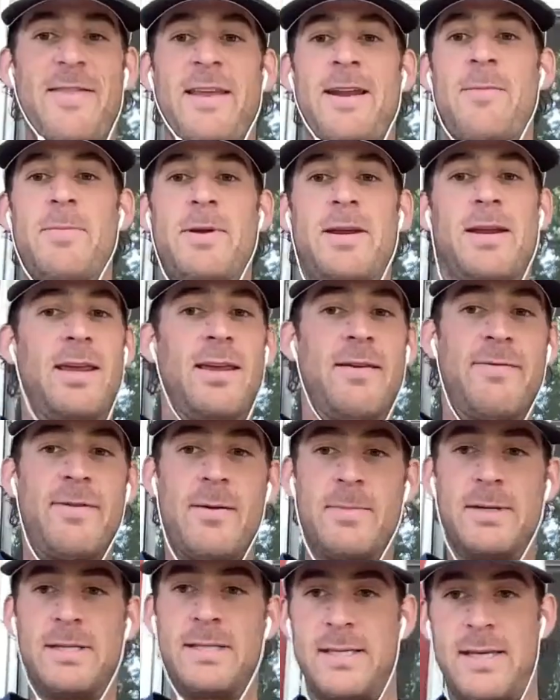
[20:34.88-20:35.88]
then I'm gonna give
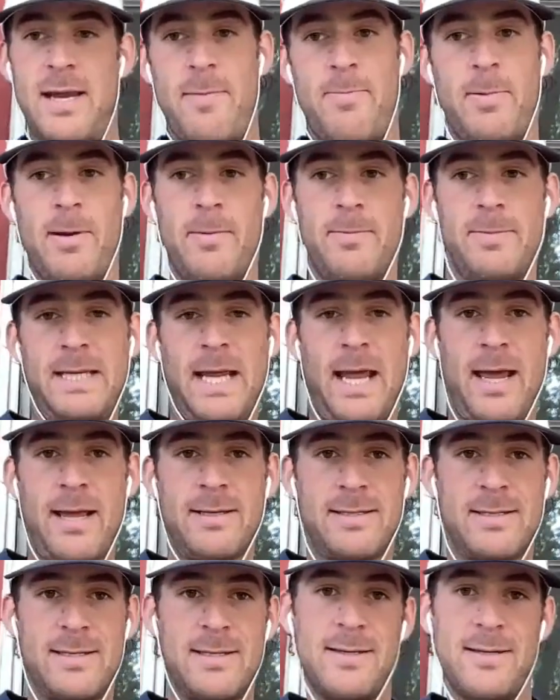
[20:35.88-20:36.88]
them a step up
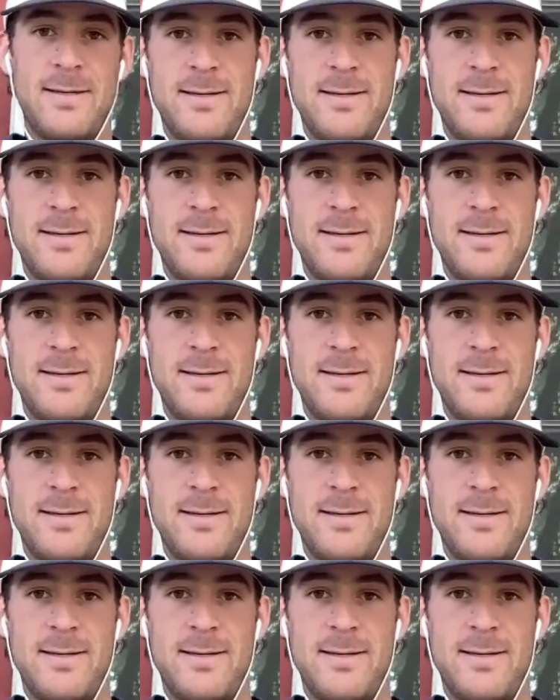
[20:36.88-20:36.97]
dance.